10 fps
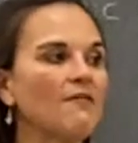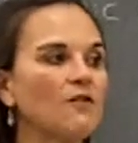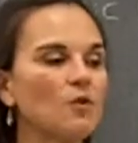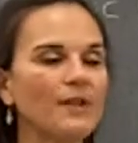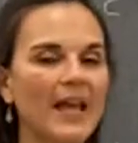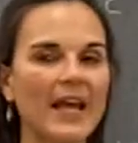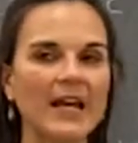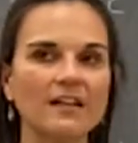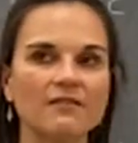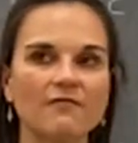If you
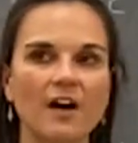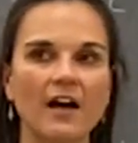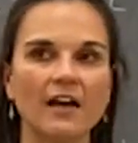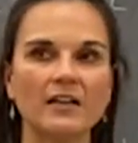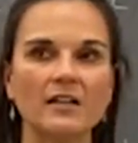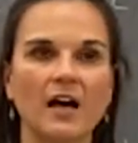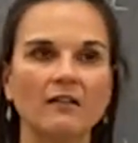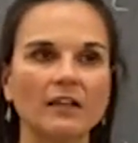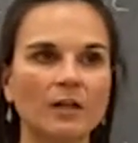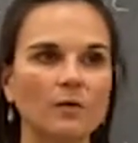can't find
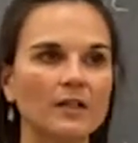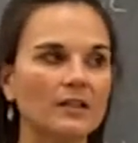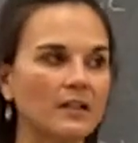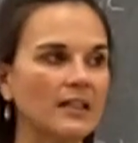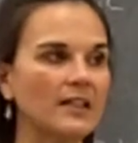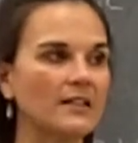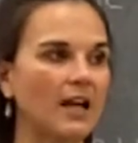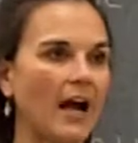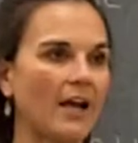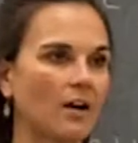a liquid
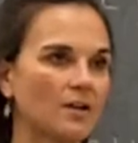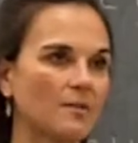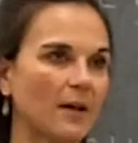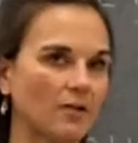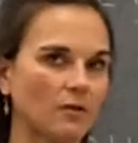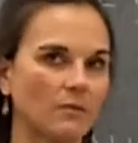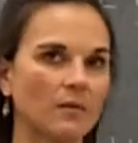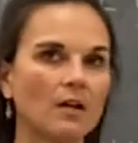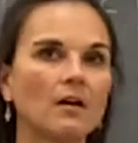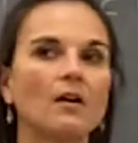neat IR
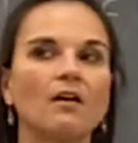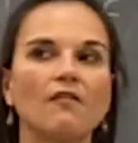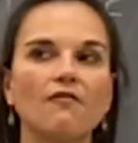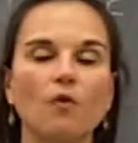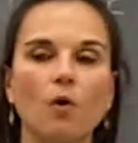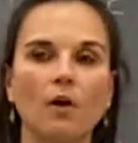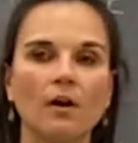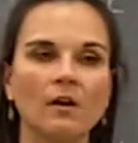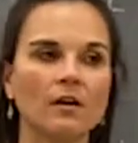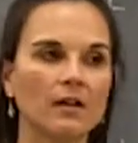spectrum,
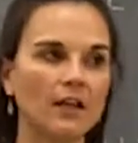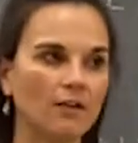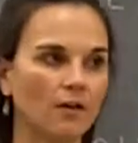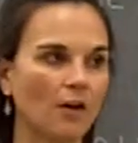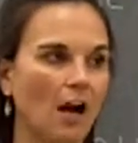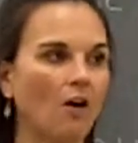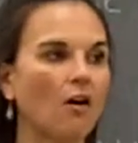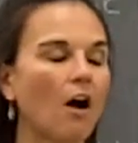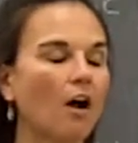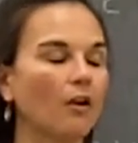for either your
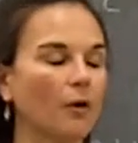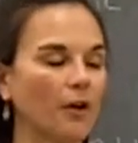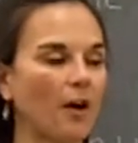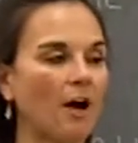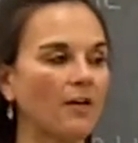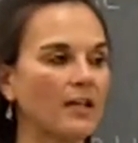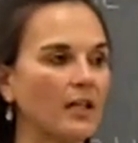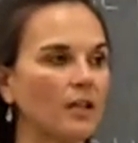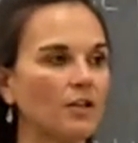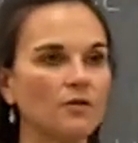alcohol or your
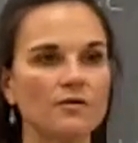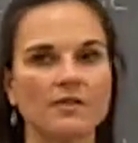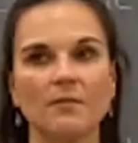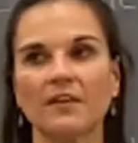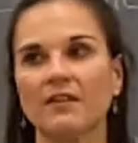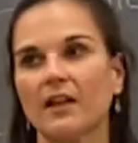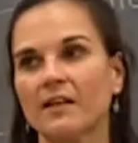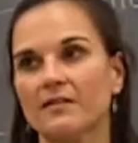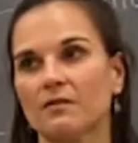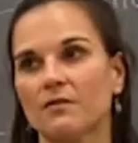alkene, use something that it's